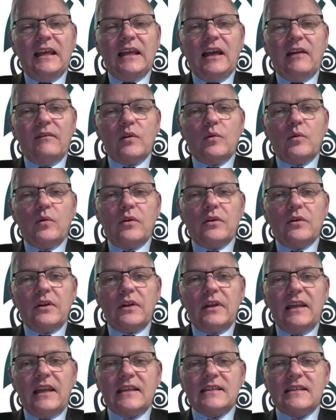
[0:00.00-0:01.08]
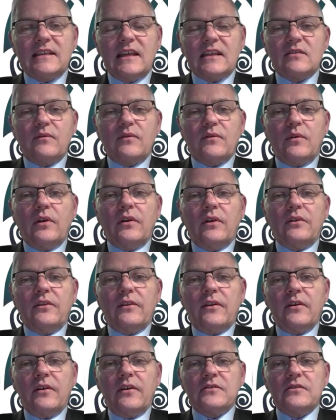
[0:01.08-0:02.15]
have a quota in excess of
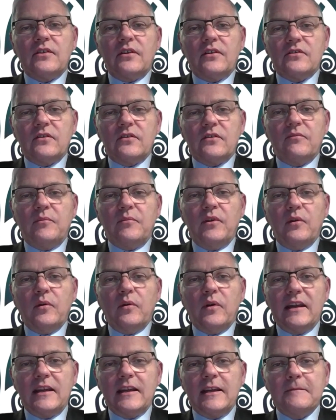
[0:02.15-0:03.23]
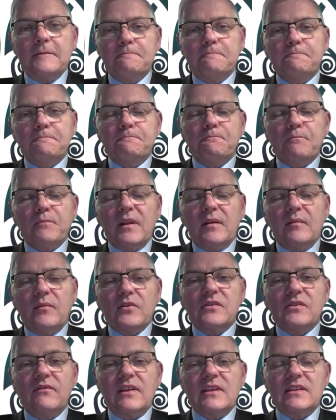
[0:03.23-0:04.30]
400,000 tonnes of blue whiting.
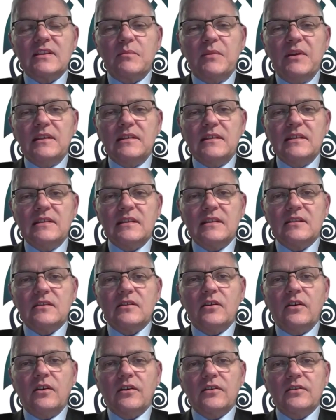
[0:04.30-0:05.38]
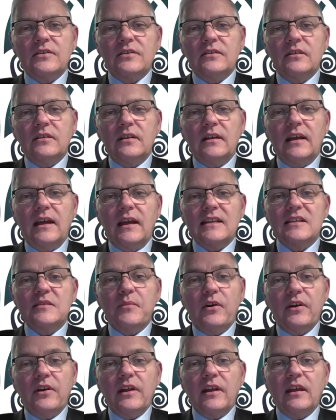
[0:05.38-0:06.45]
Most of this species is caught and
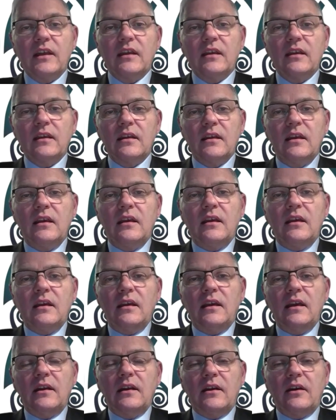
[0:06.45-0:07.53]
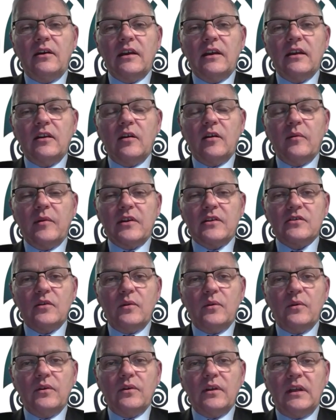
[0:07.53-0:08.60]
spawning in our economic
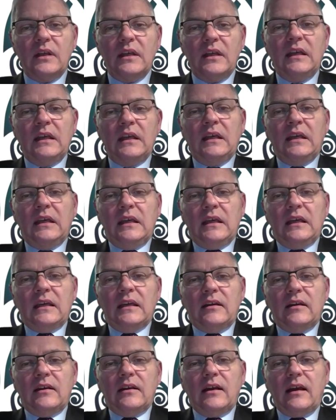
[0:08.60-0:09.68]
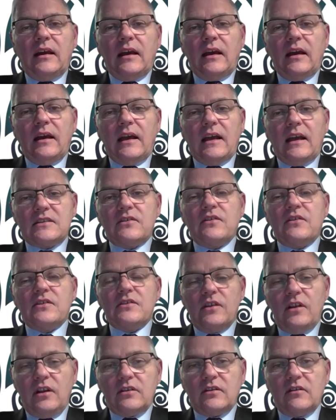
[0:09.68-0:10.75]
zone. As a
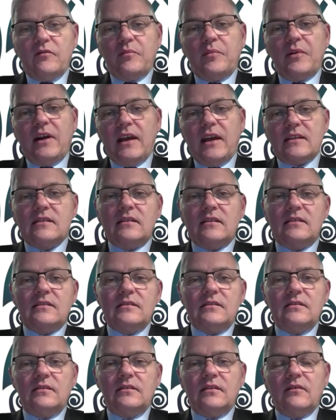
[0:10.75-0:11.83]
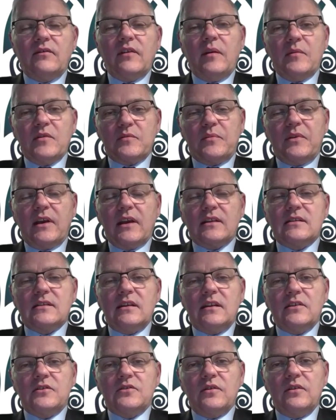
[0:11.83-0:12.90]
result of Brexit, the famous Brexit
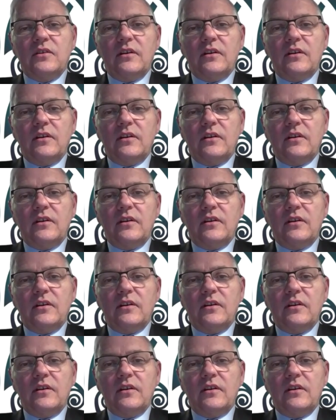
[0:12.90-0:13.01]
issue, the